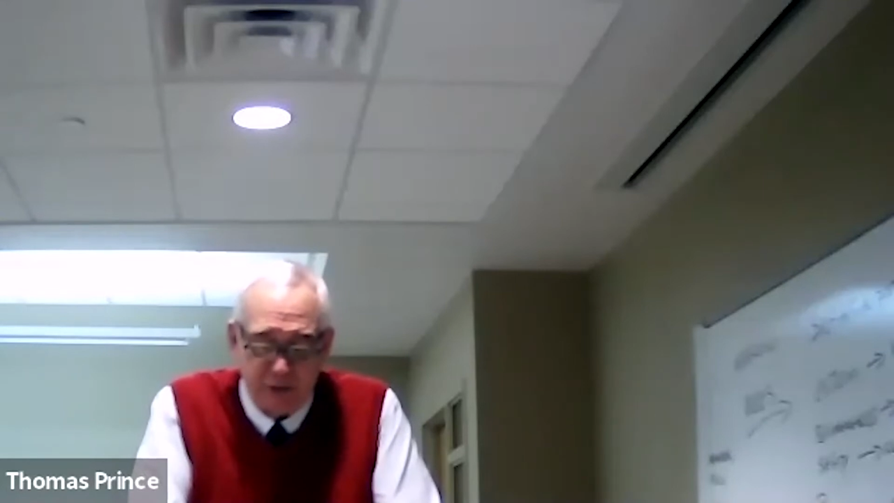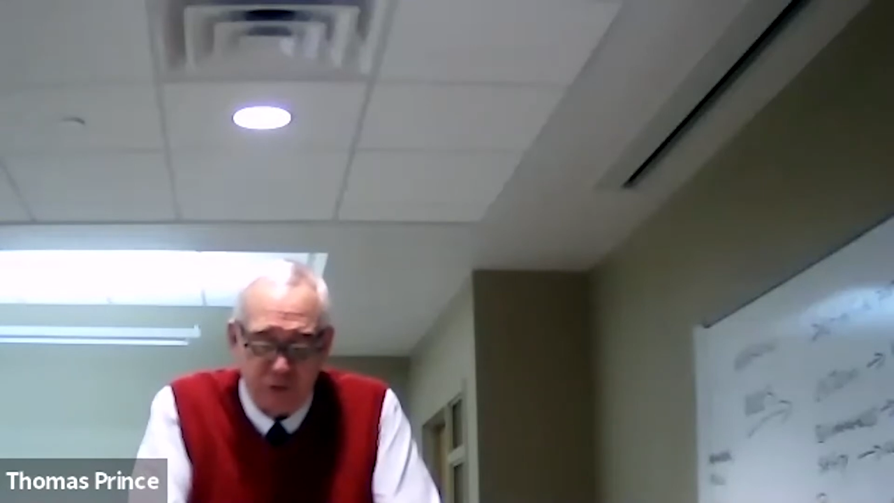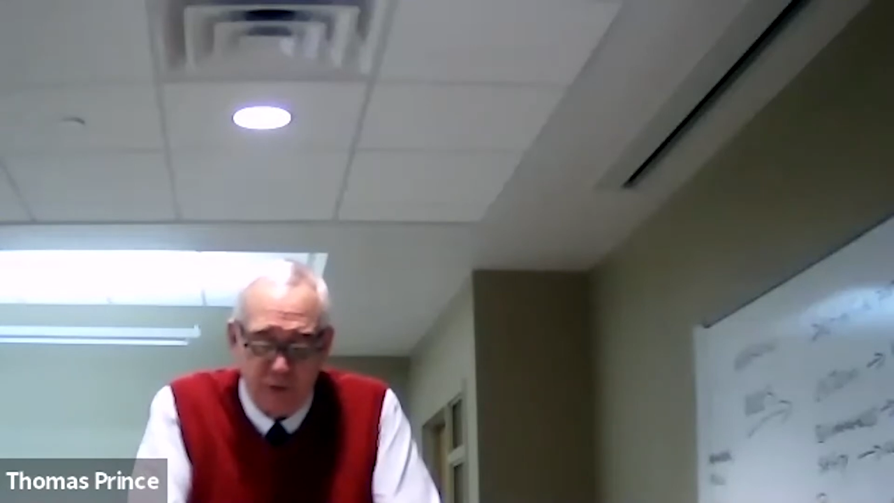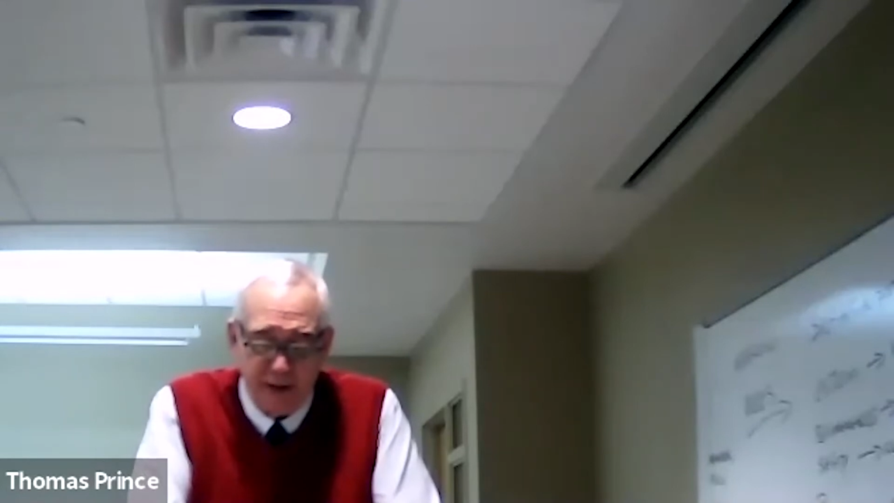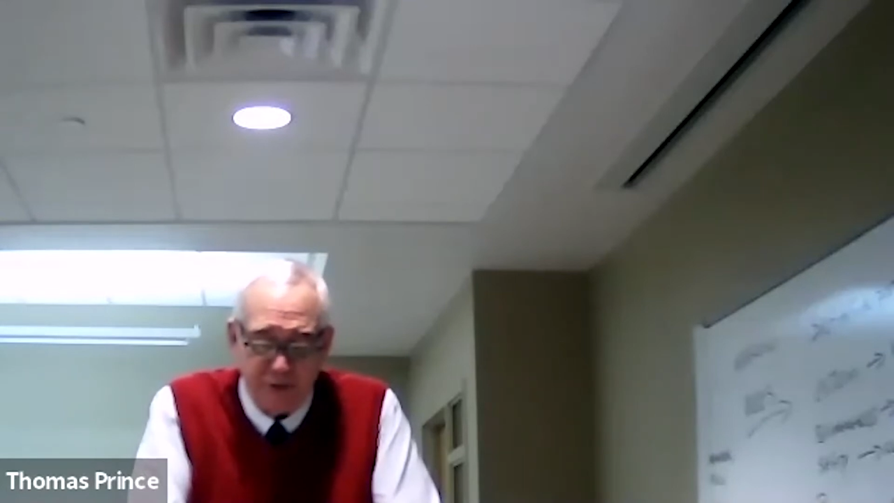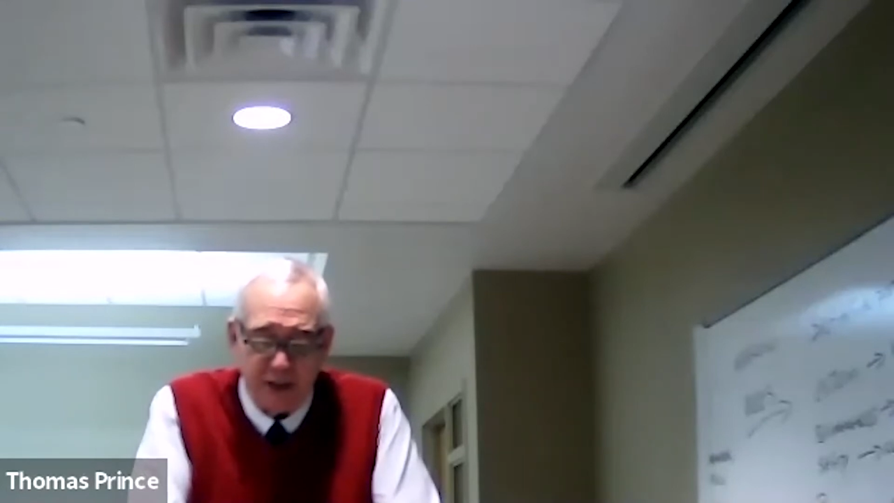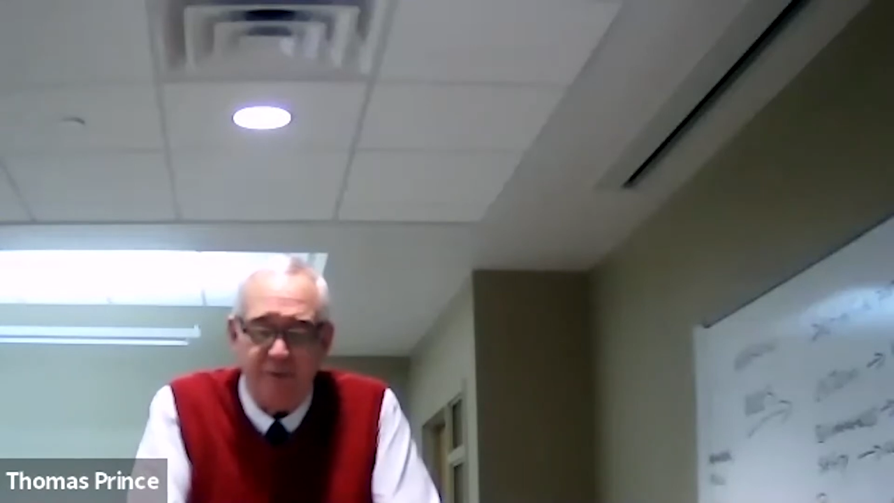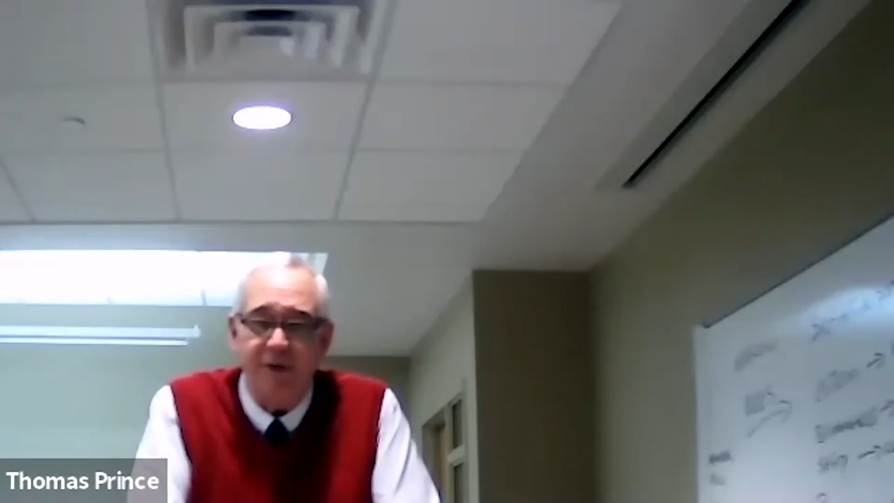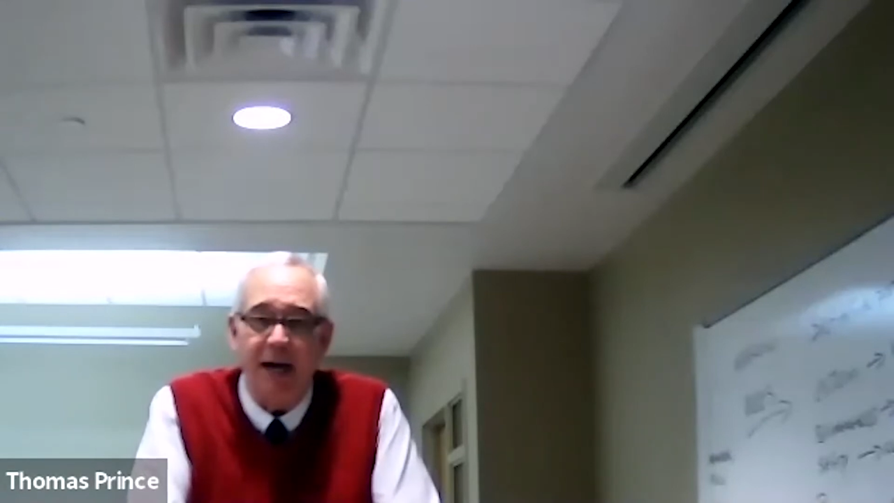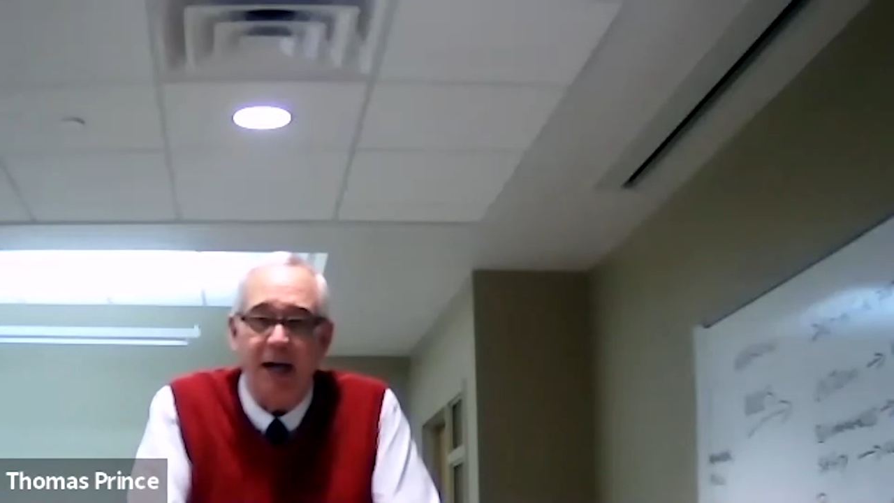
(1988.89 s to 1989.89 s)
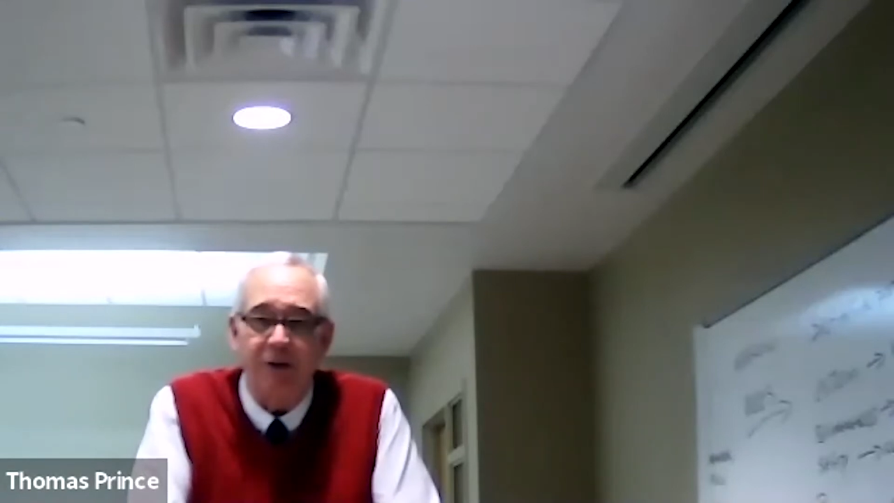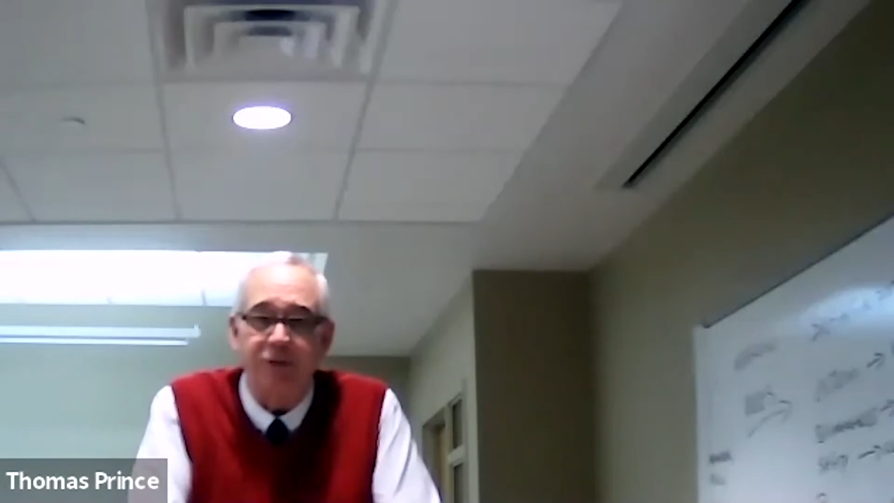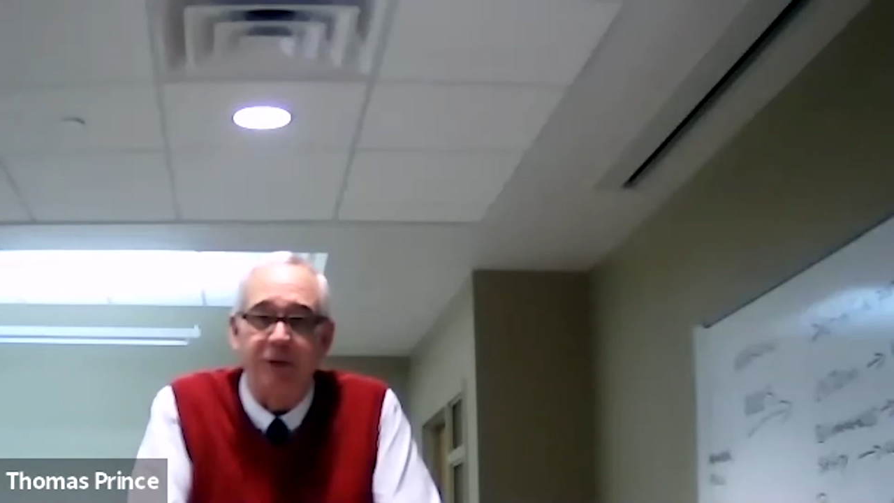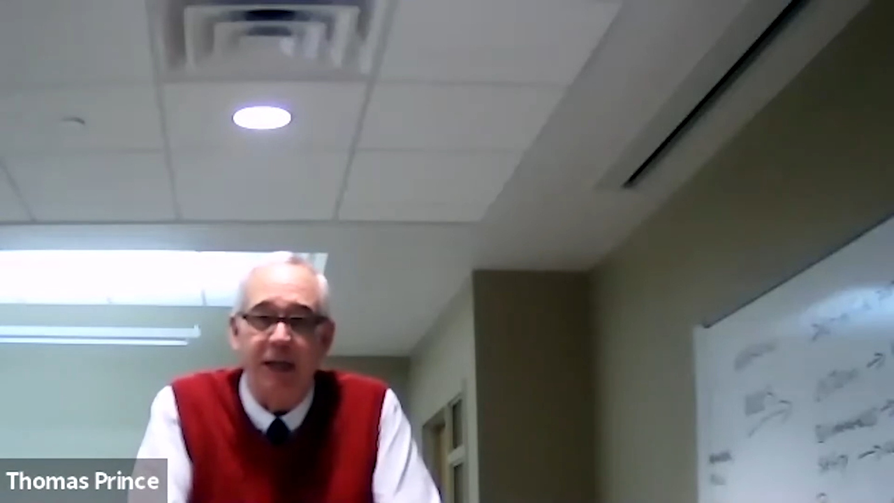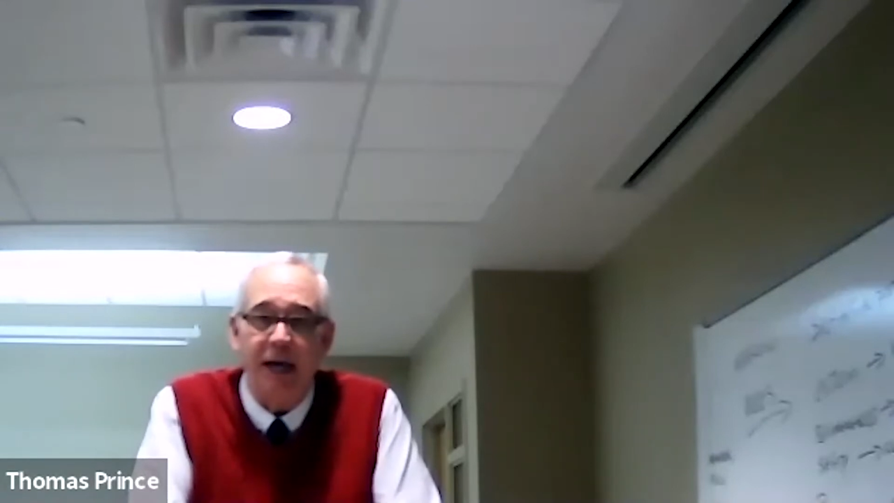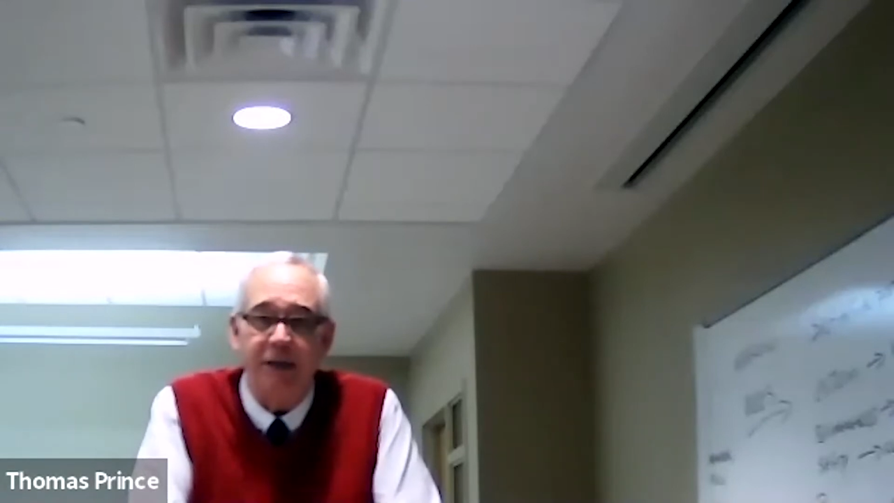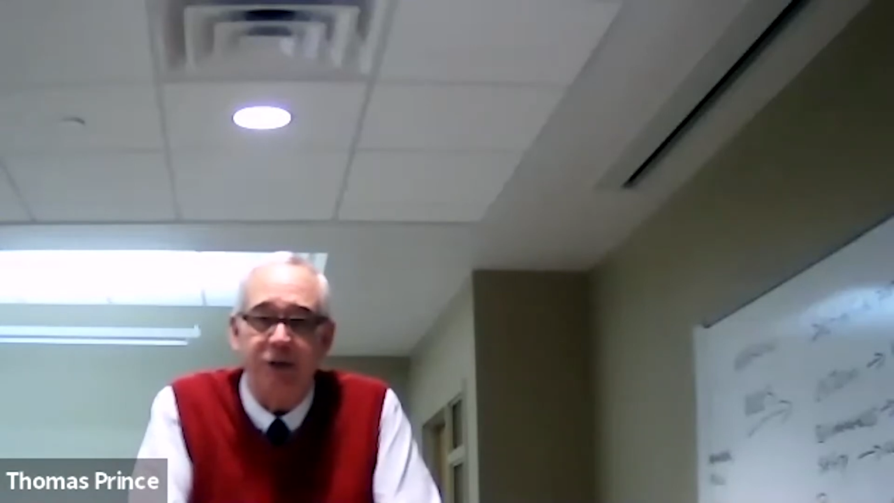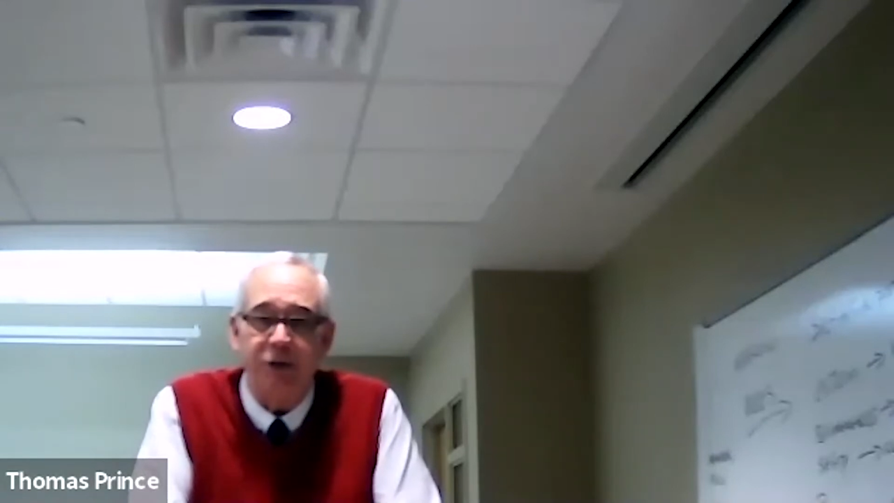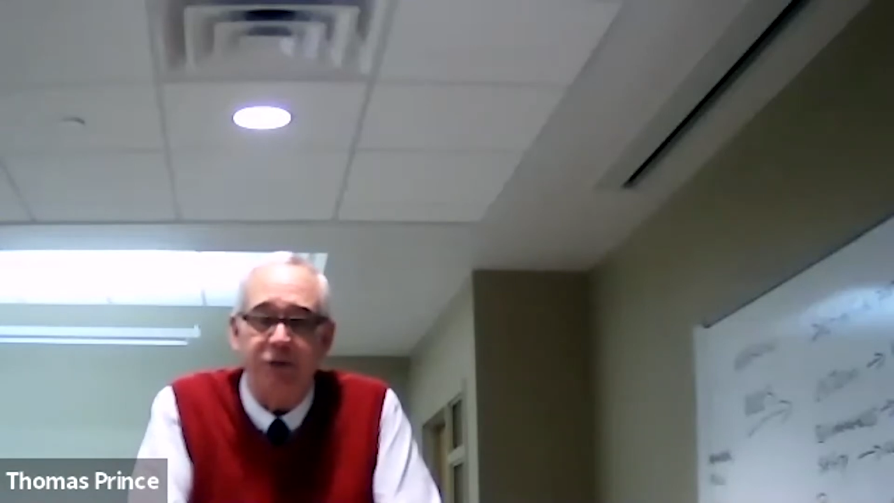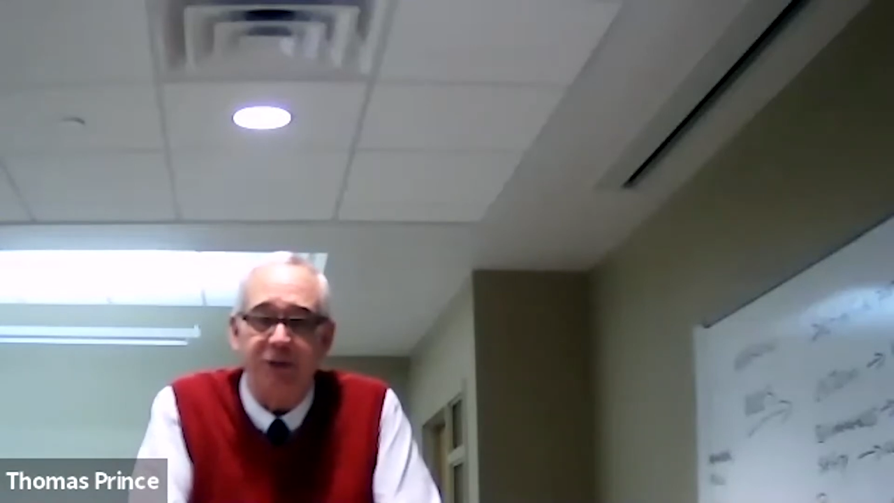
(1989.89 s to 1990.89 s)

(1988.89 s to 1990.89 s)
$27.92